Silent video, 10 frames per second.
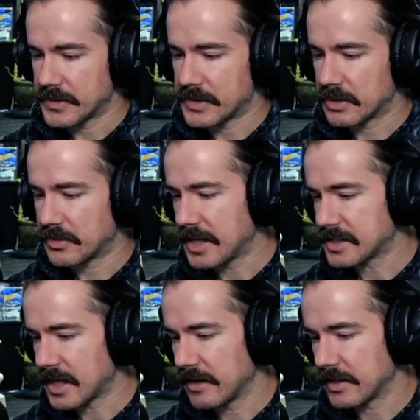So that's
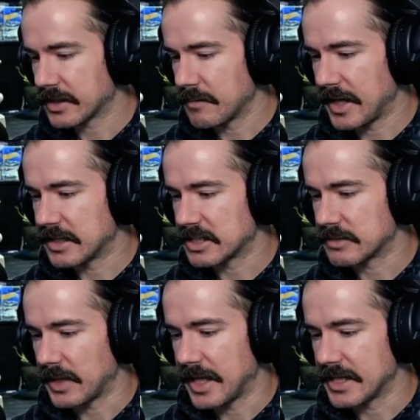kind of like the main
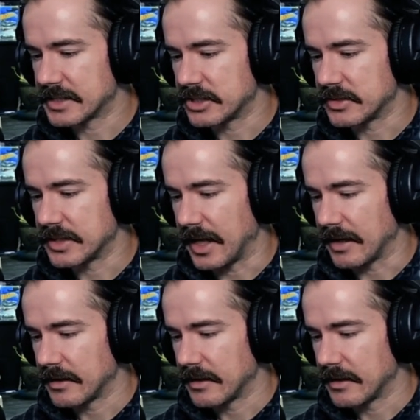displays that you get.